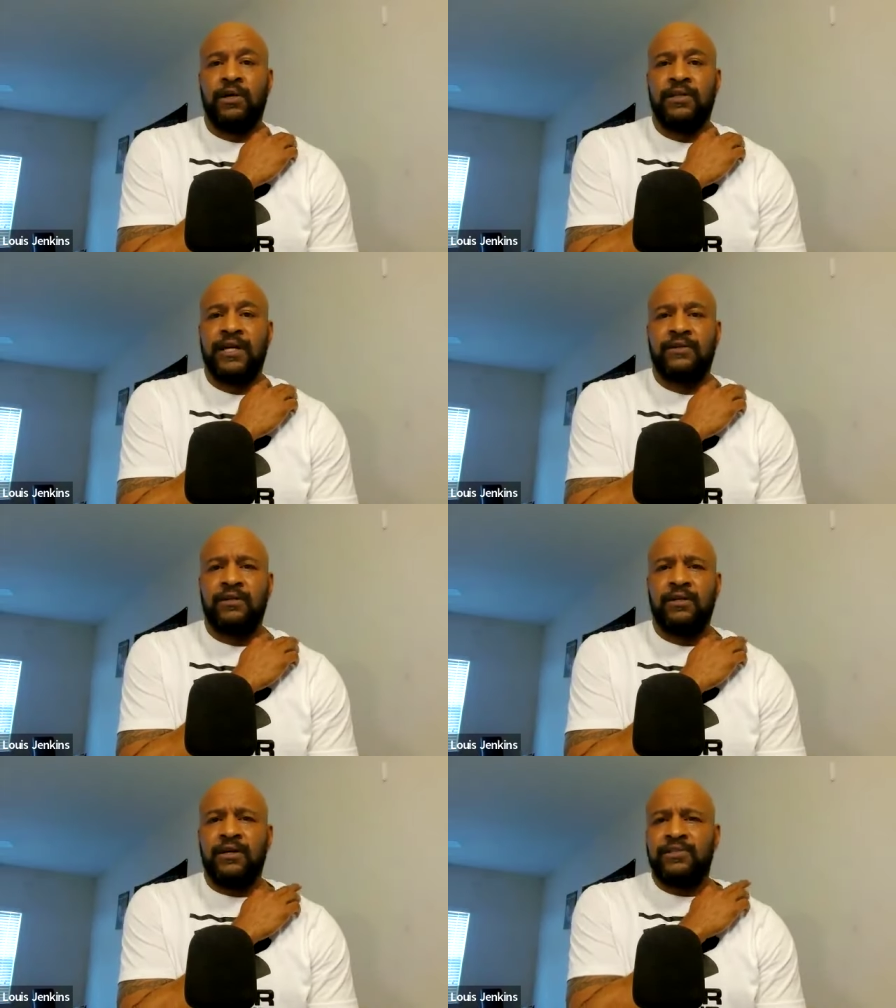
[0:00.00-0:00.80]
uh, like
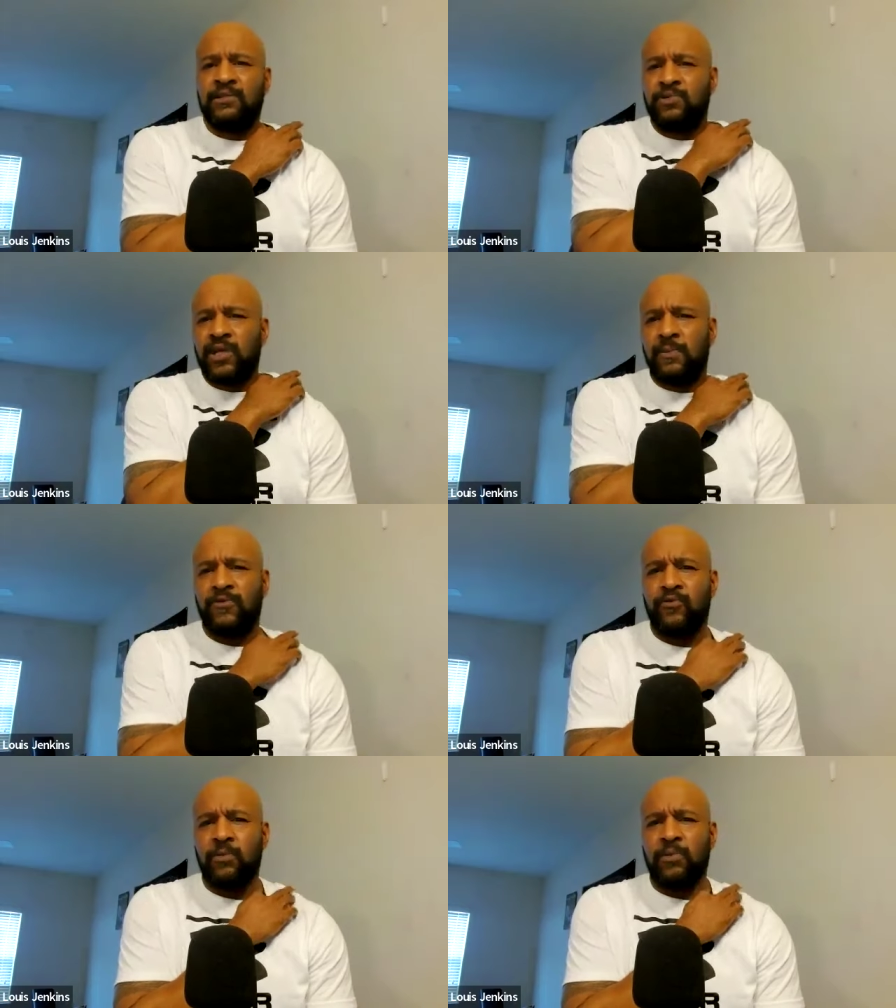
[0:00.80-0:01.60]
uh, some type of
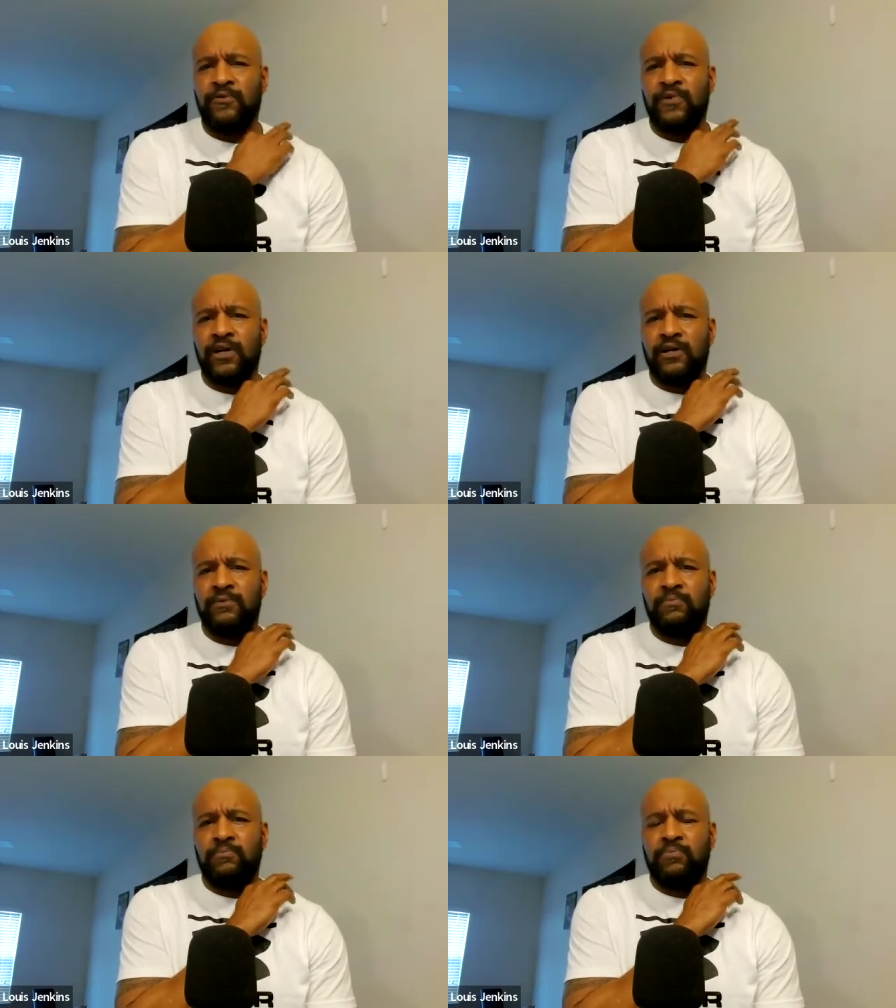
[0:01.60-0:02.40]
form of uh,
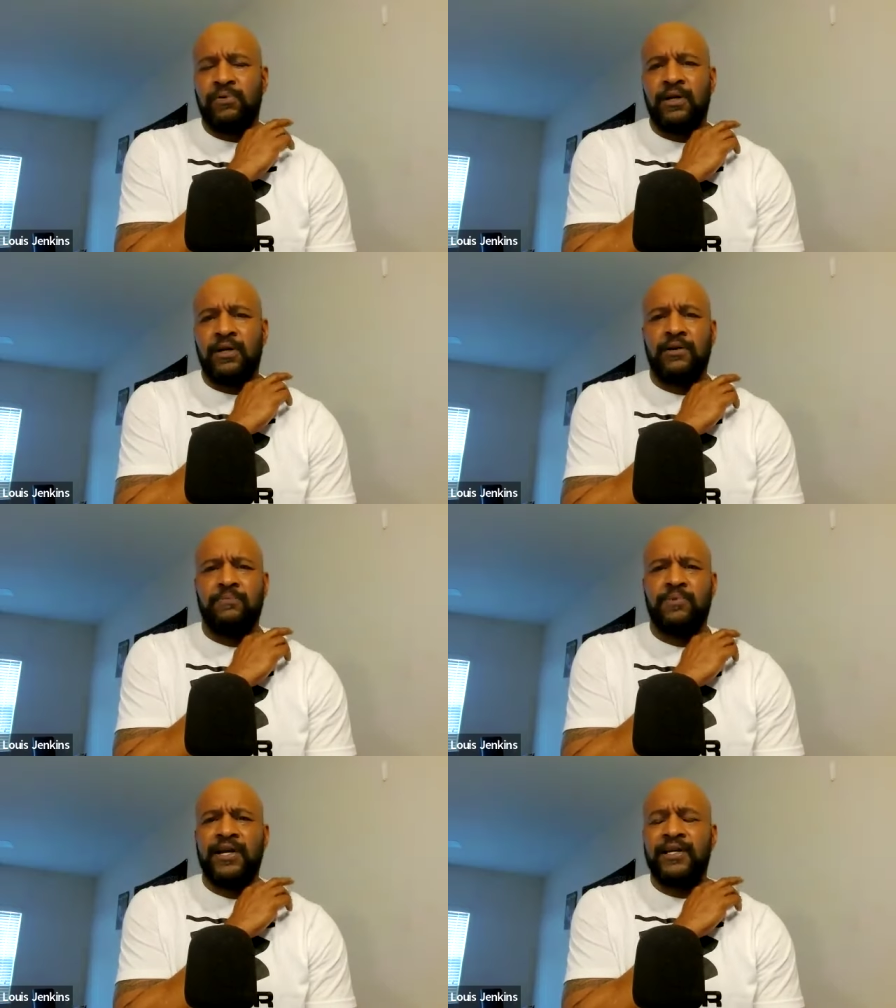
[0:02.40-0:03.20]
uh
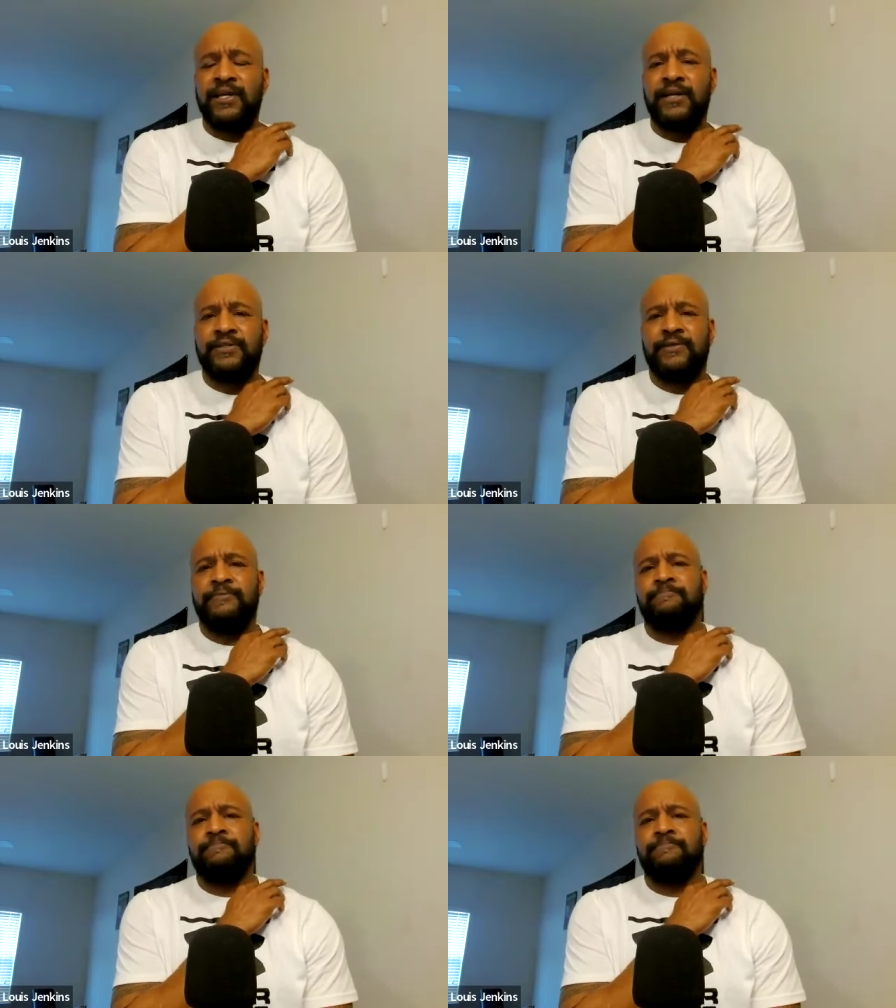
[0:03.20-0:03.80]
brain cancer